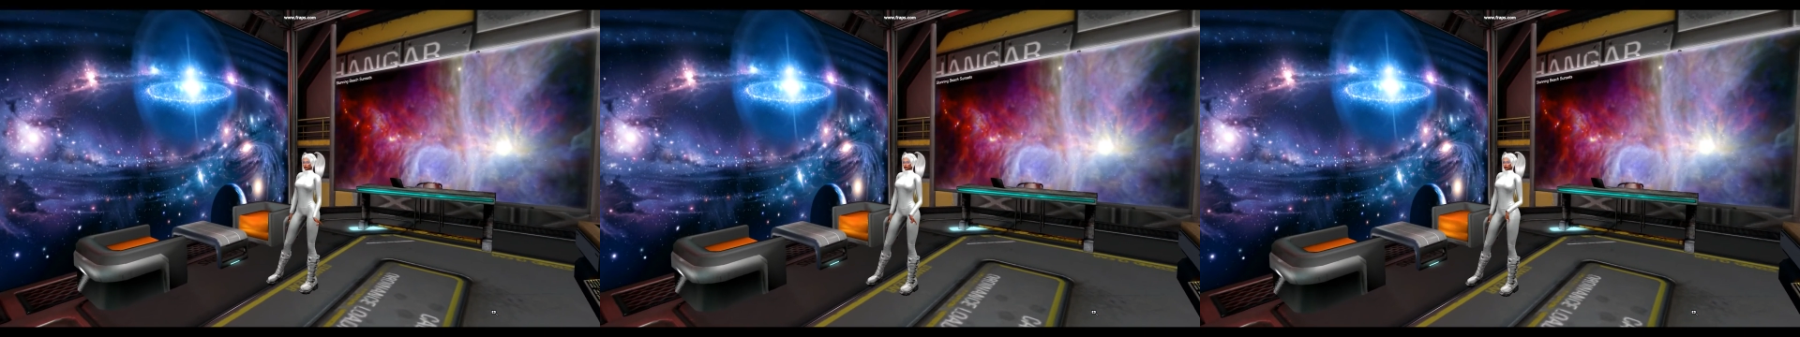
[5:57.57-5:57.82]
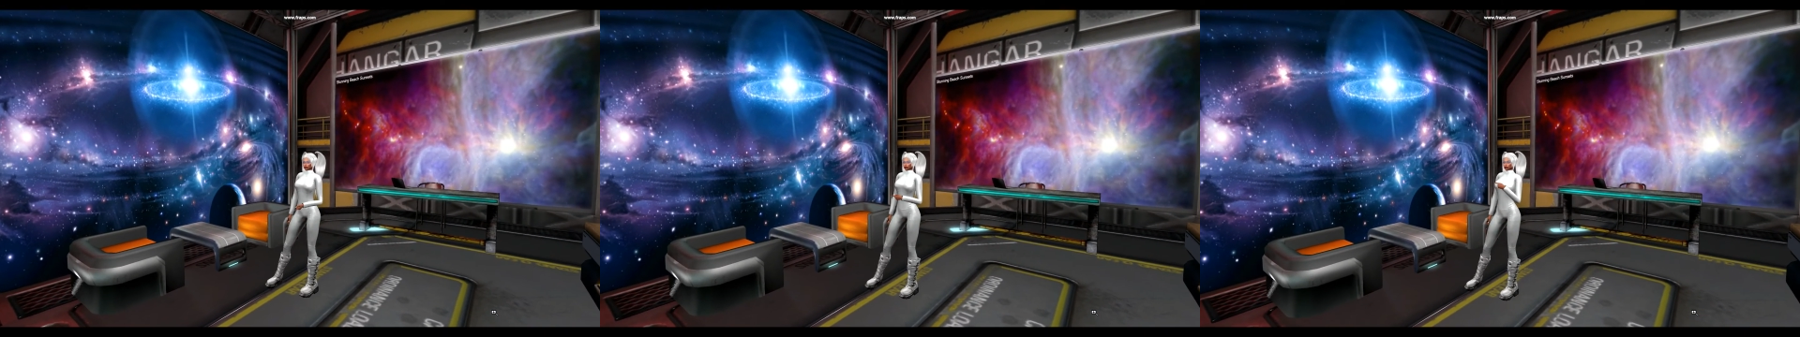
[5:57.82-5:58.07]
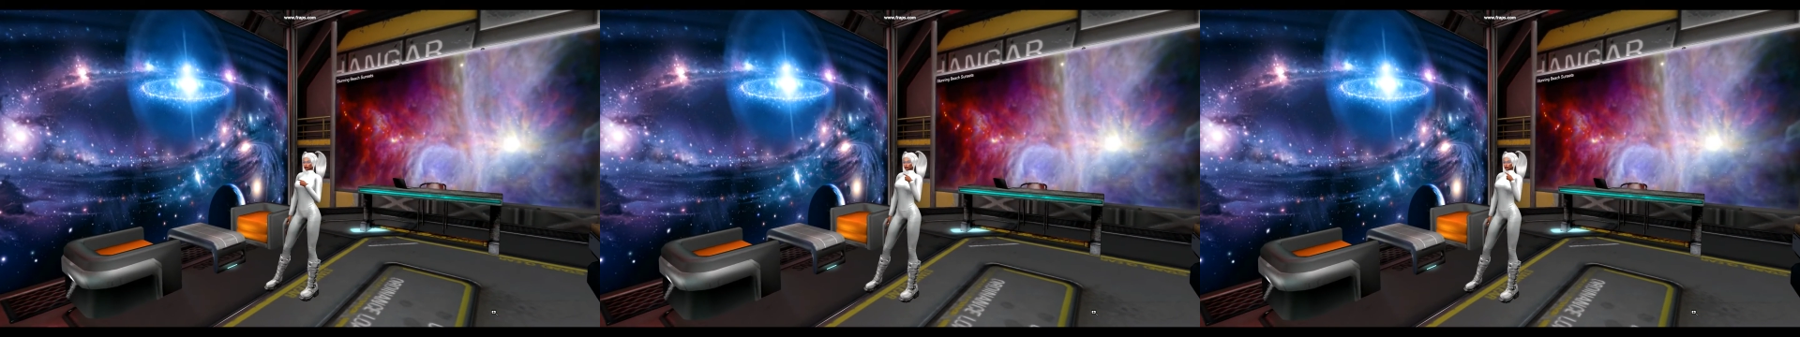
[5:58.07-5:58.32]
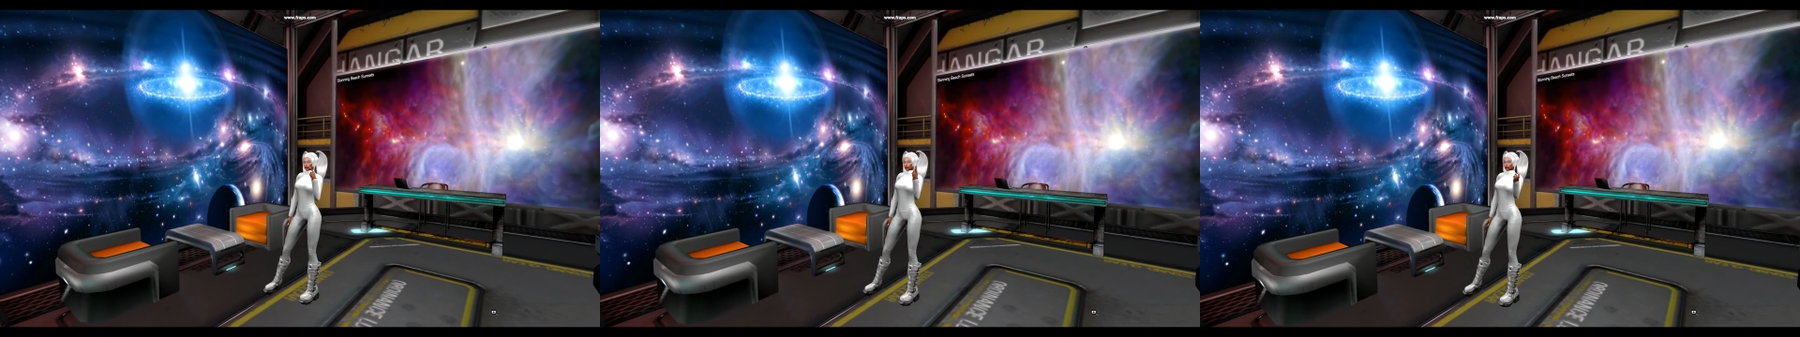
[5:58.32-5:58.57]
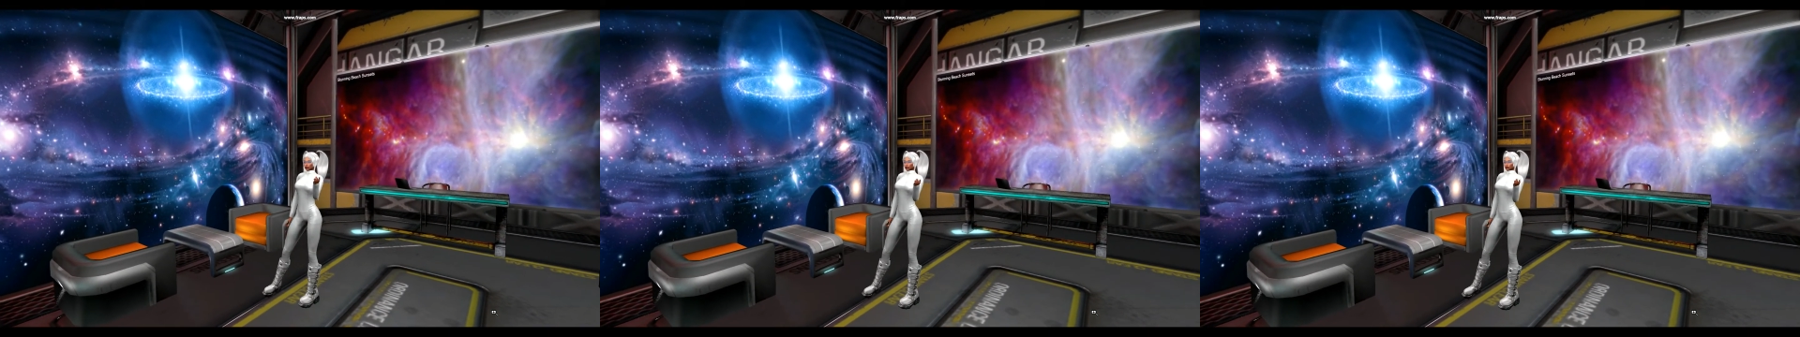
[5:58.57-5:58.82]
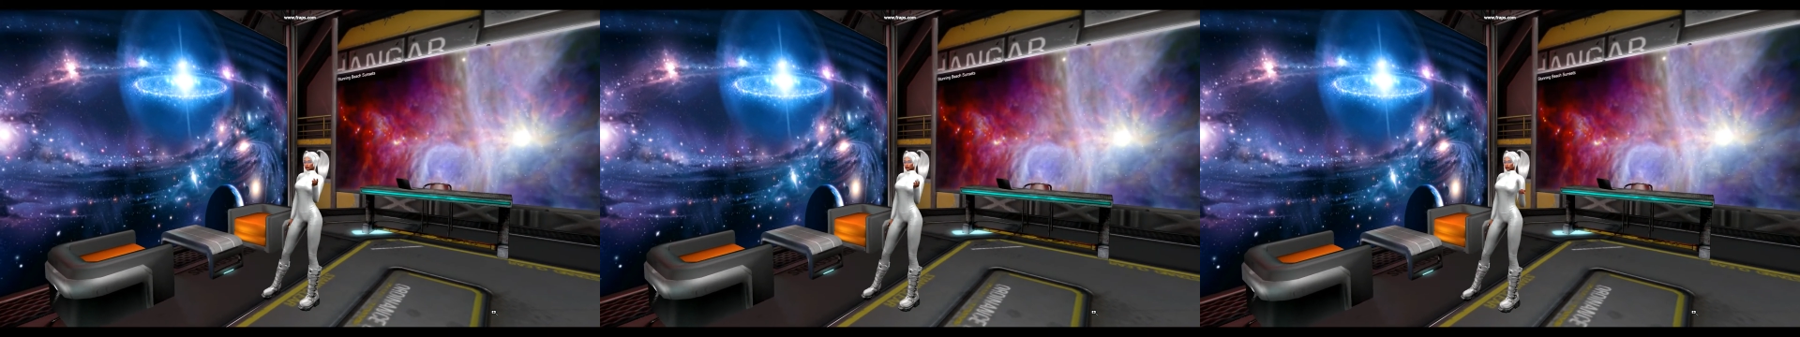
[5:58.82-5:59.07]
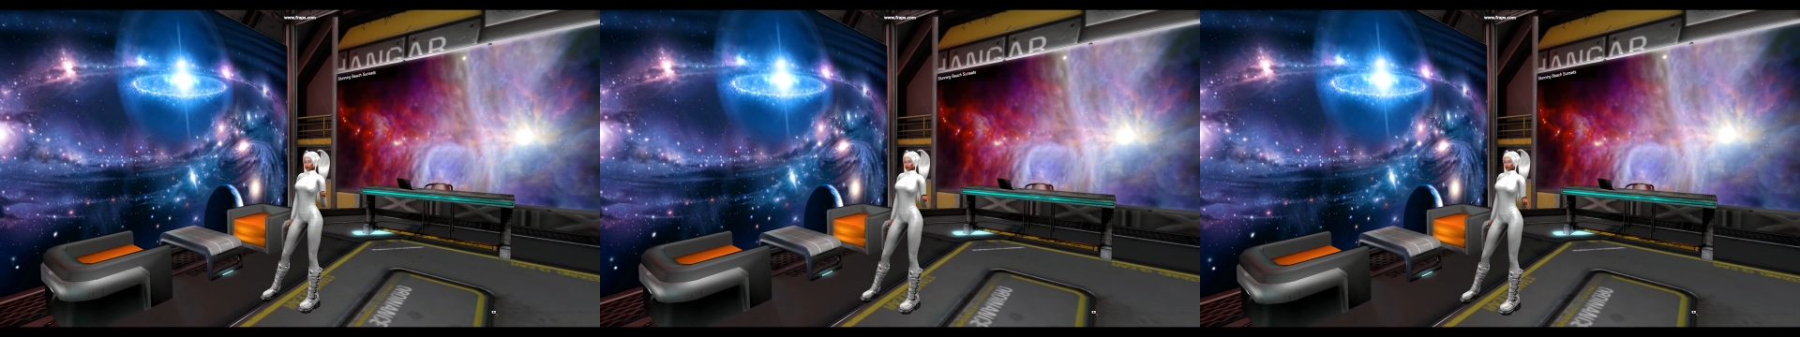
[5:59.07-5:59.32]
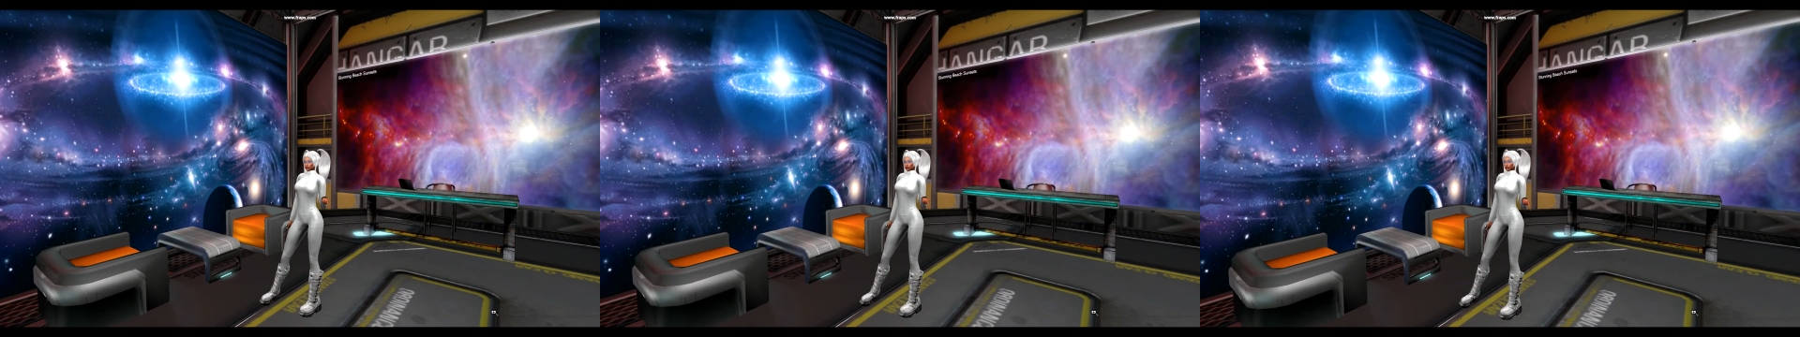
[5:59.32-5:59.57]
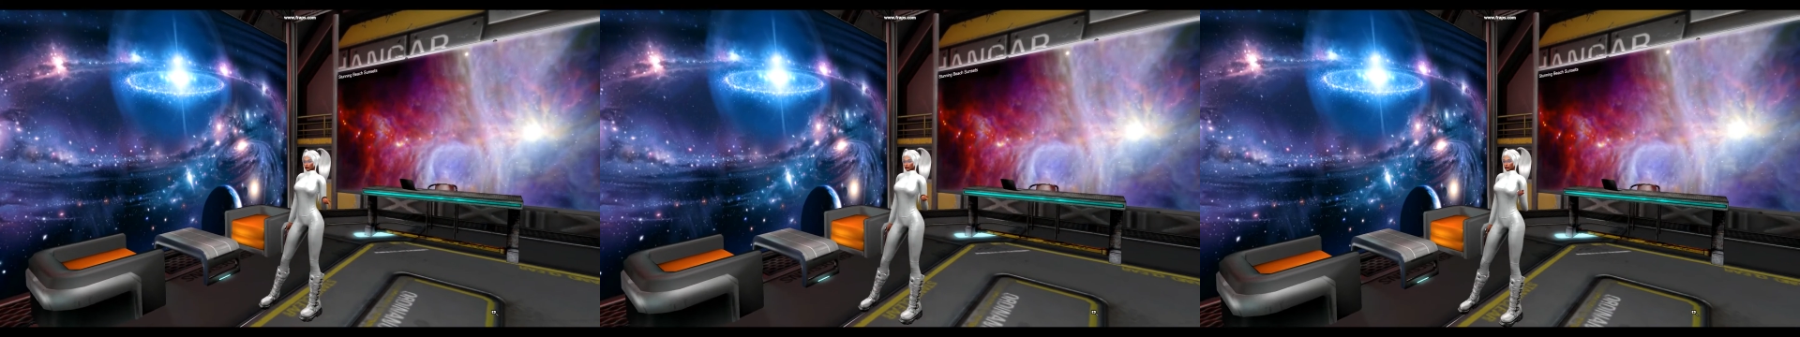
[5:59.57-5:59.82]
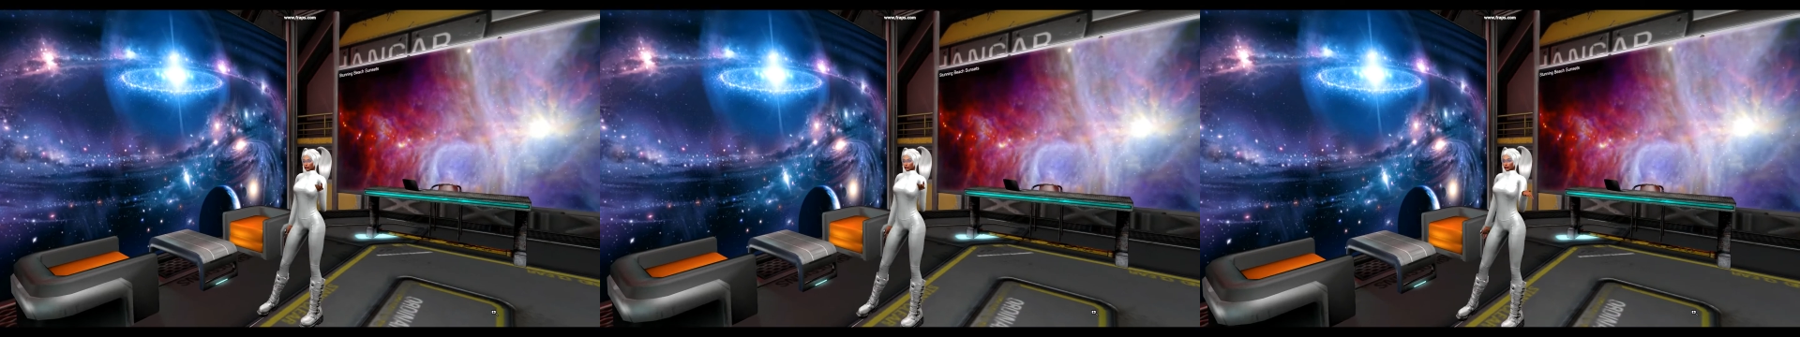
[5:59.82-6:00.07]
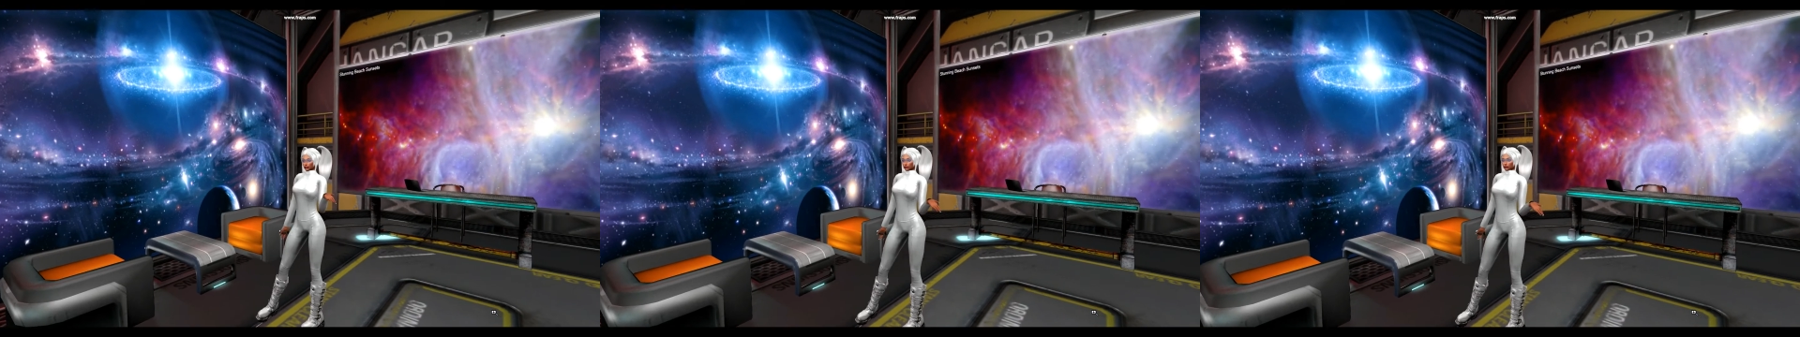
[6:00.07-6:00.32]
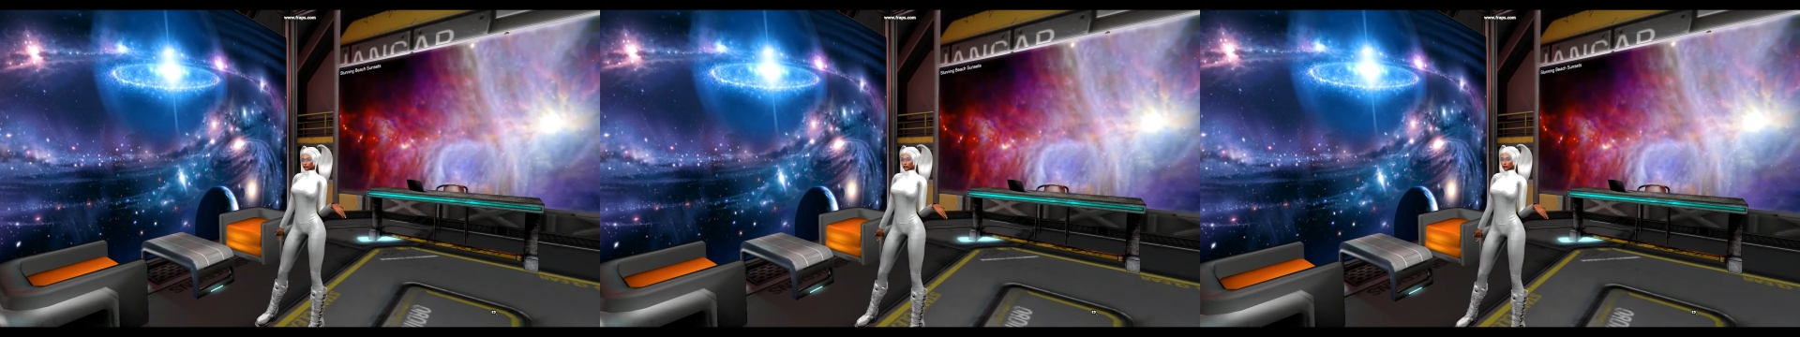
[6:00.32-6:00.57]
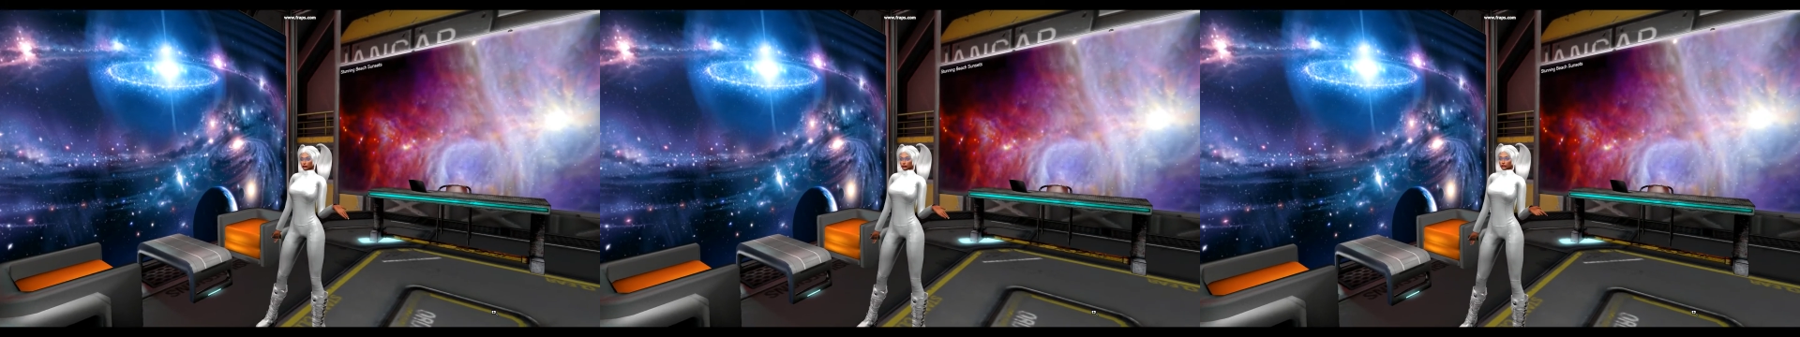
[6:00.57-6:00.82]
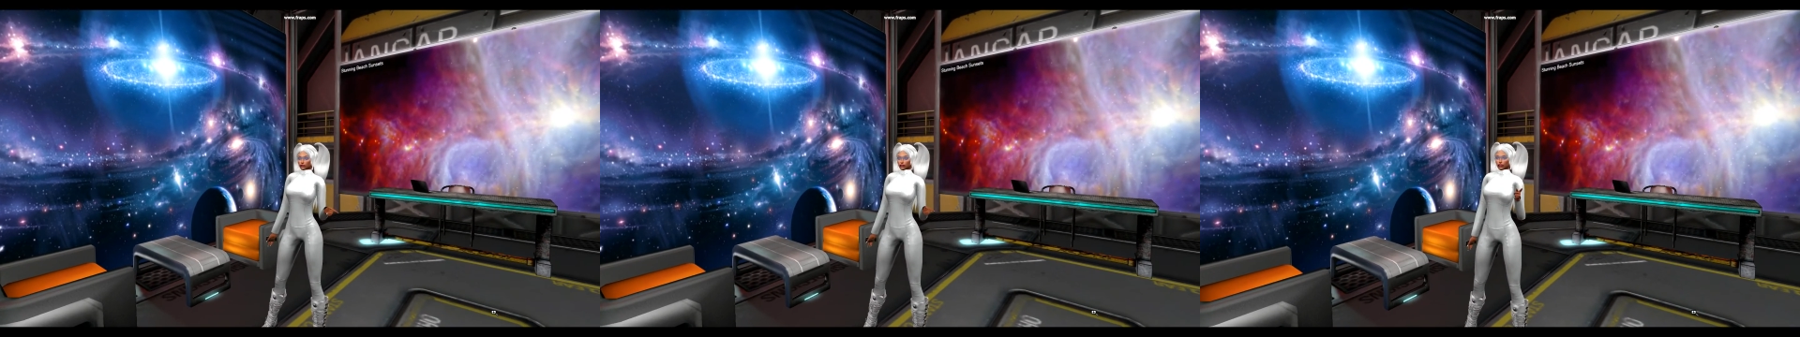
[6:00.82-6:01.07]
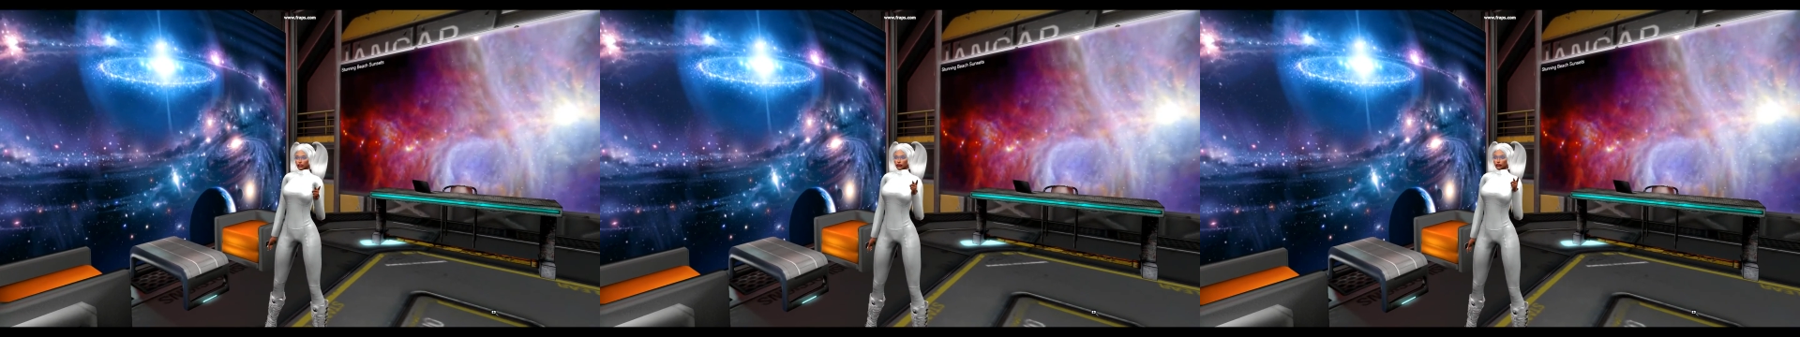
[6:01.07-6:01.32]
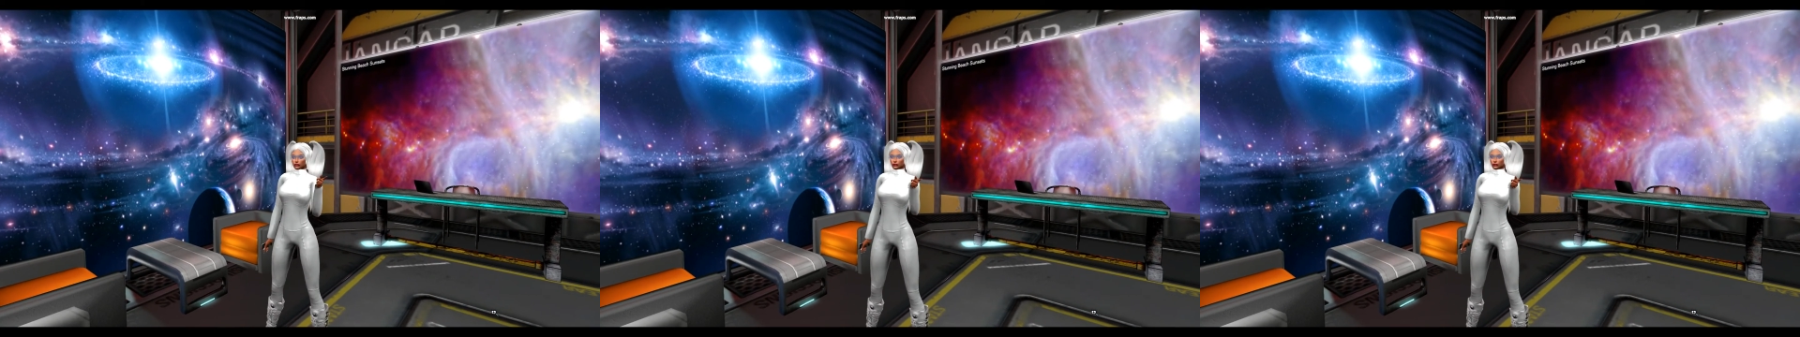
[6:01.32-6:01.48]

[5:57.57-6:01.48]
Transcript: [unreadable: no face in view]